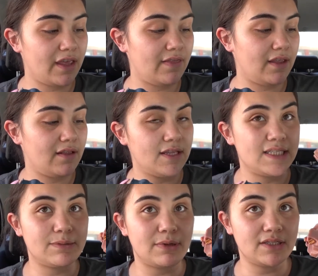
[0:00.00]
and then
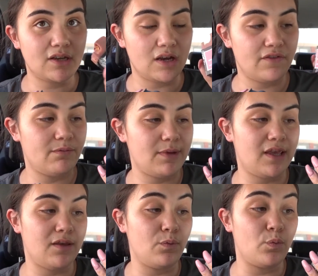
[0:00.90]
this one's kind of for
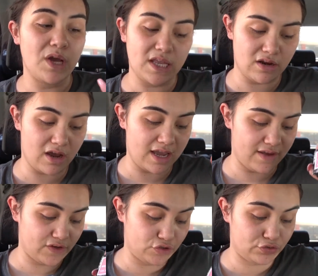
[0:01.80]
me when I
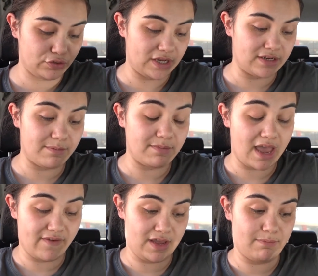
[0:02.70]
ever do end up
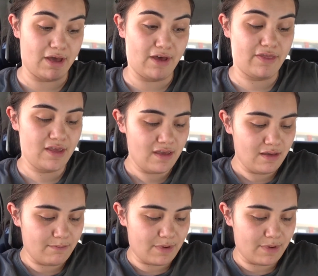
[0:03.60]
having a bath.